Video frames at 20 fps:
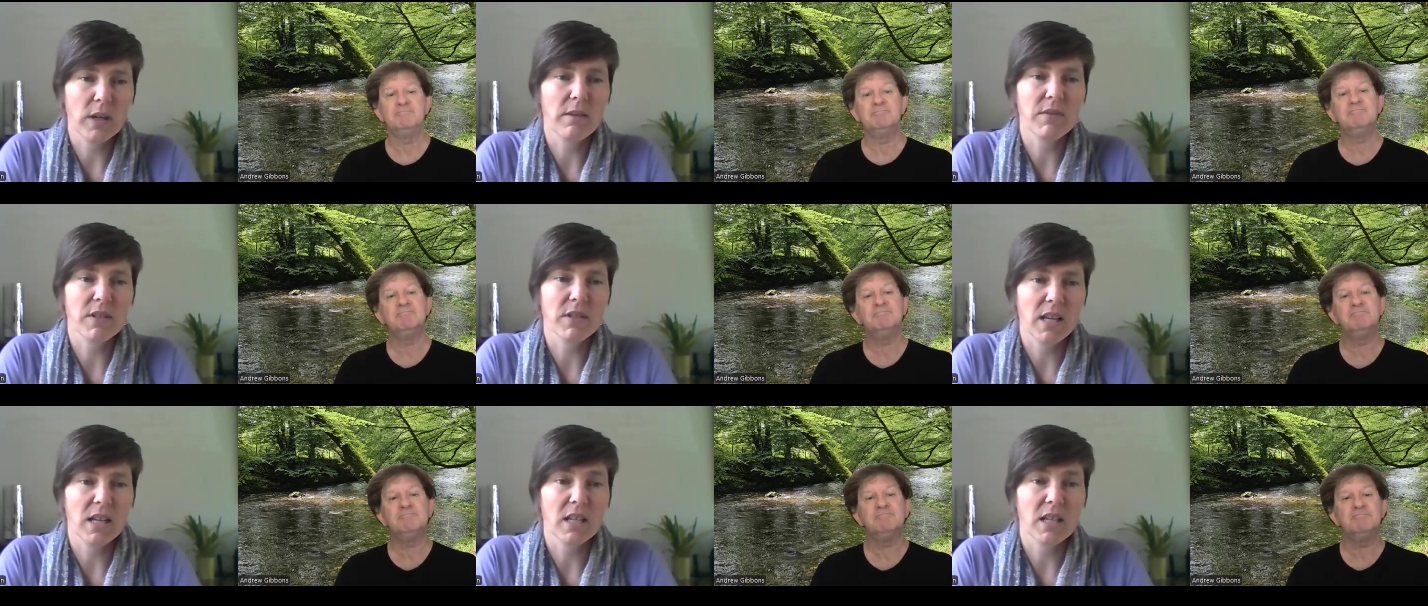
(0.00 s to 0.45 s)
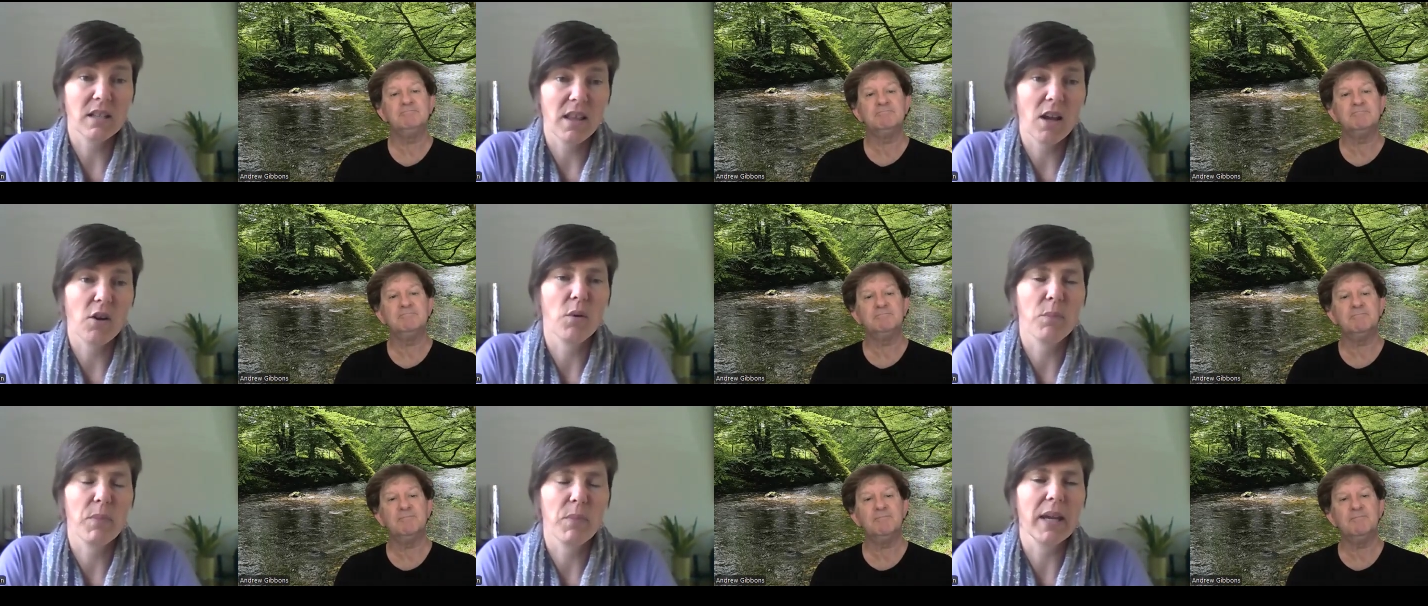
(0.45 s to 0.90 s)
Speaker 1: we never say it's
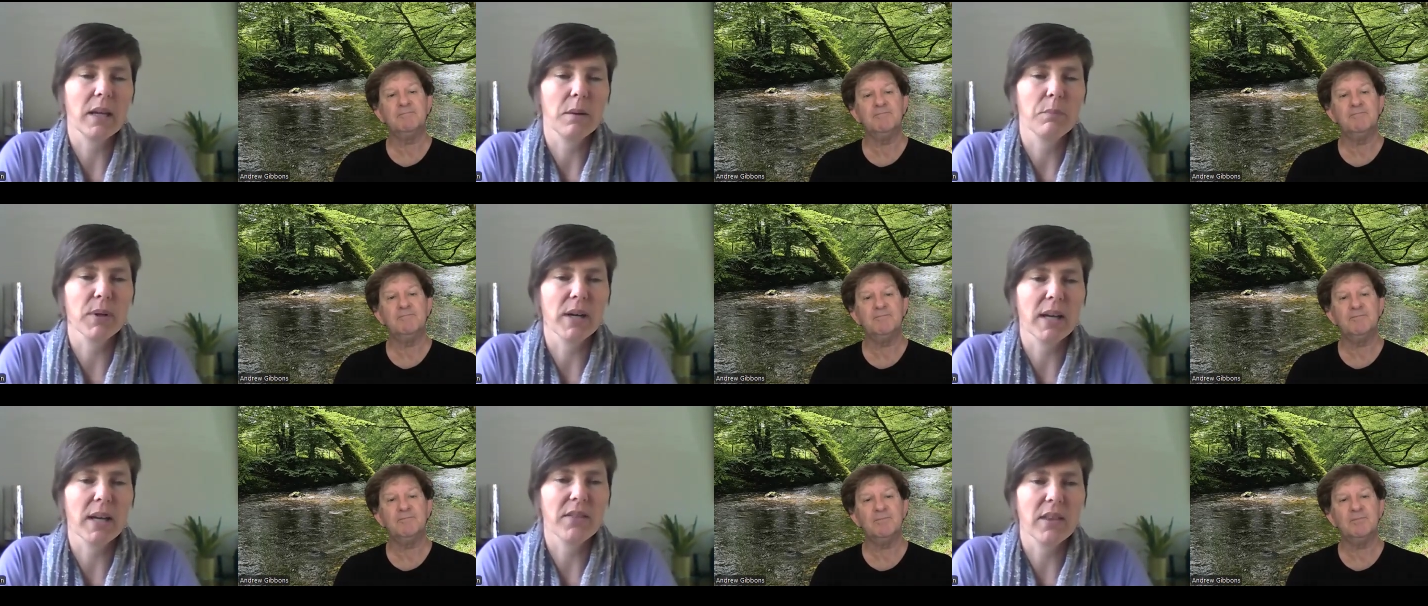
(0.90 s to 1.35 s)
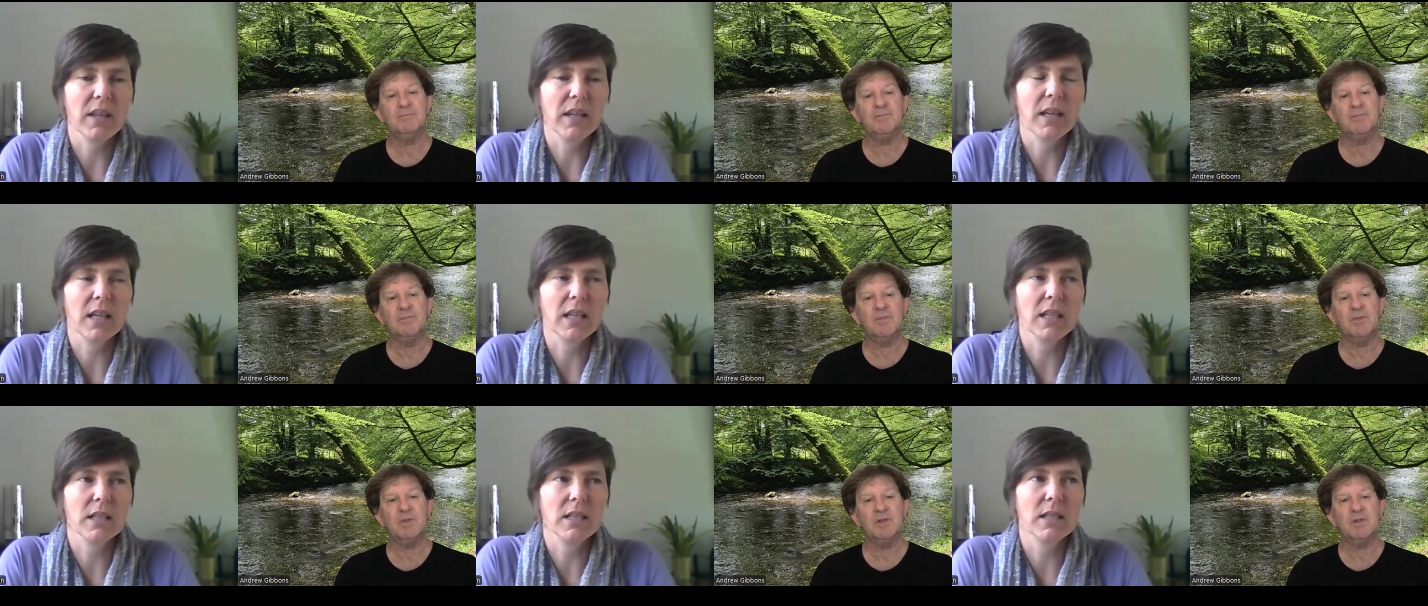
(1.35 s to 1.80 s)
therapy, but I
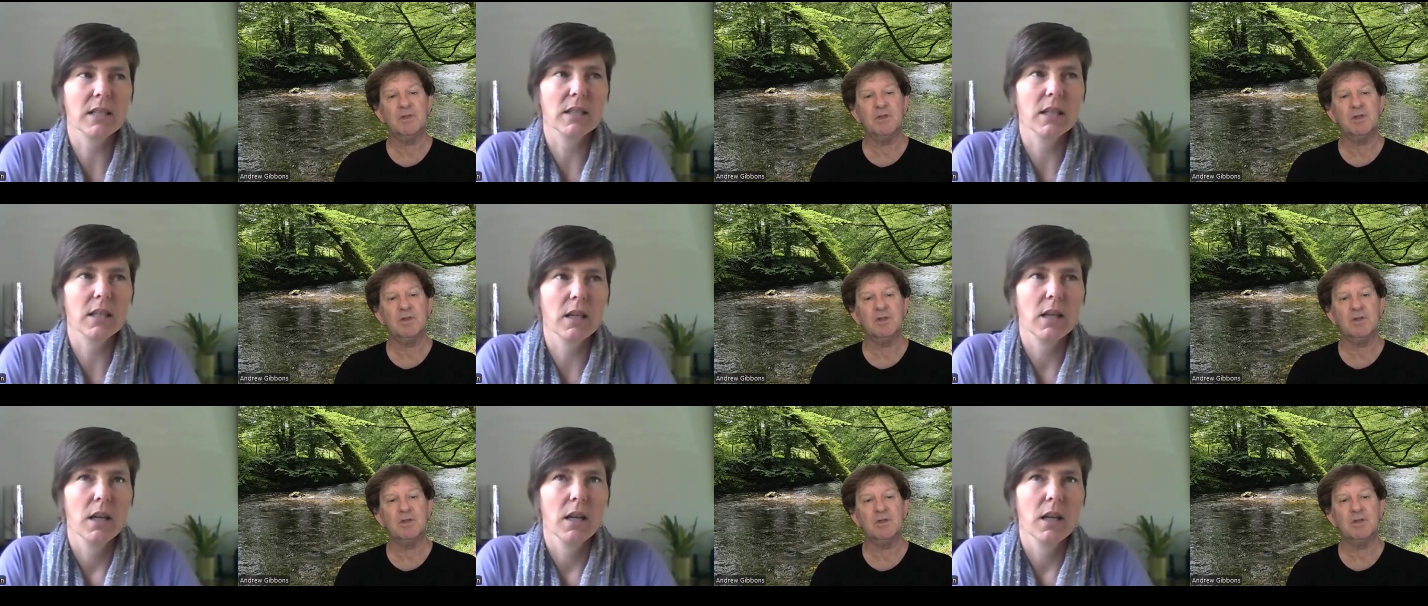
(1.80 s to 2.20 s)
think it's